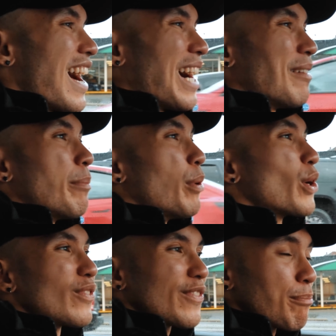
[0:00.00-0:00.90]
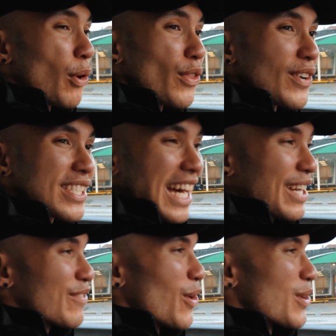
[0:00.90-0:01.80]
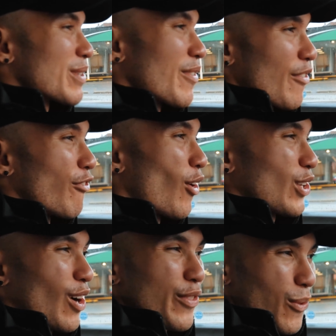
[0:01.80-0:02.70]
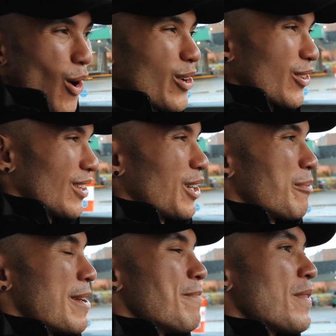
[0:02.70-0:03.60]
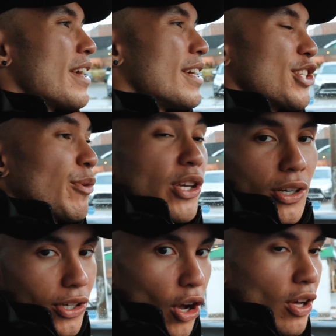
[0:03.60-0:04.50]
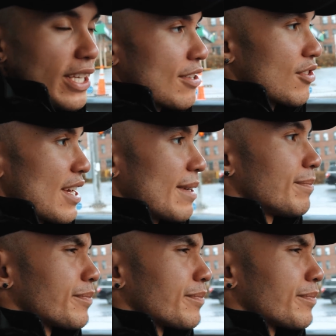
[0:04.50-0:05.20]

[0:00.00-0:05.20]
But both of us kind of noticed that we were falling off the rocker a little bit. So we got on a call yesterday.